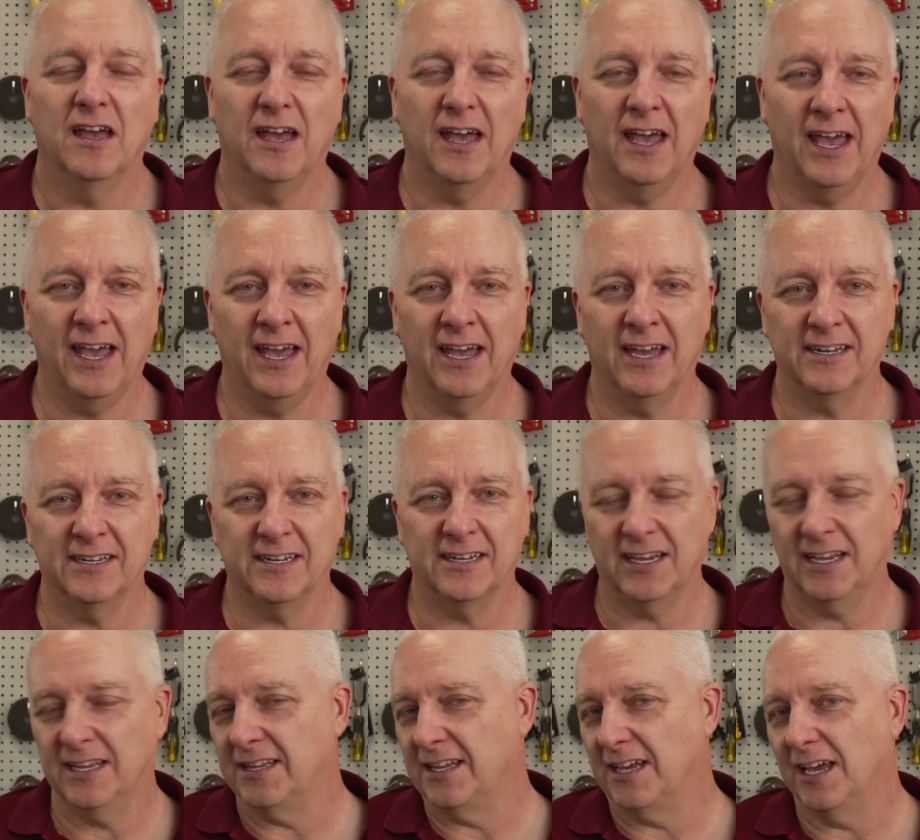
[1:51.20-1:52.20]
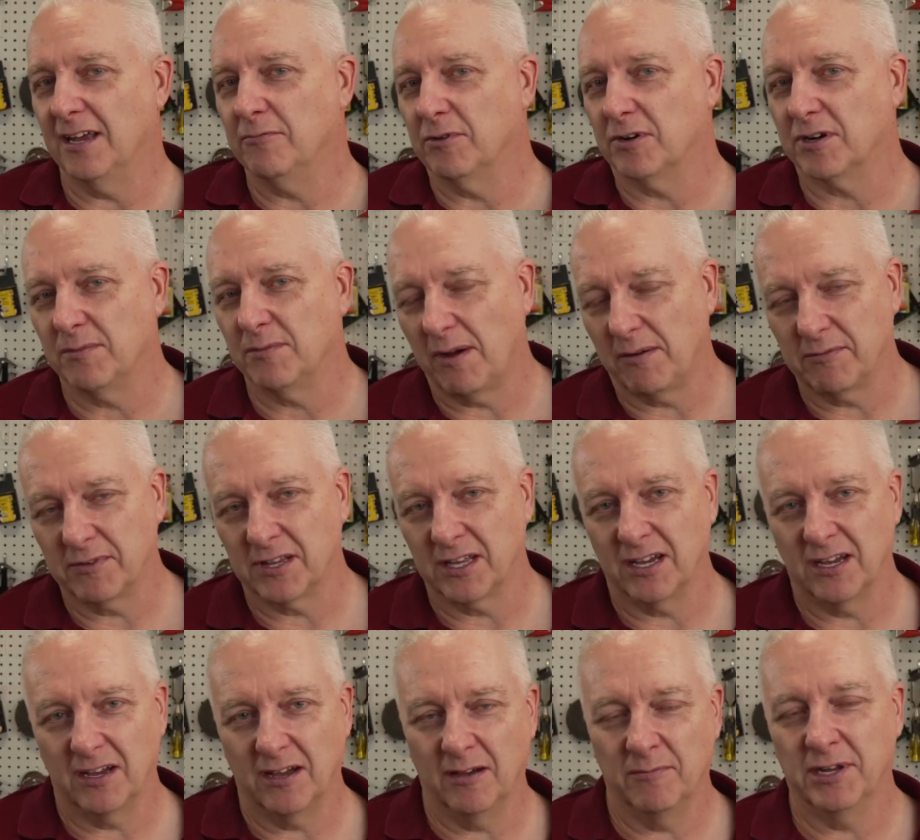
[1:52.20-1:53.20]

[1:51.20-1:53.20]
And in the end, we'll come up with a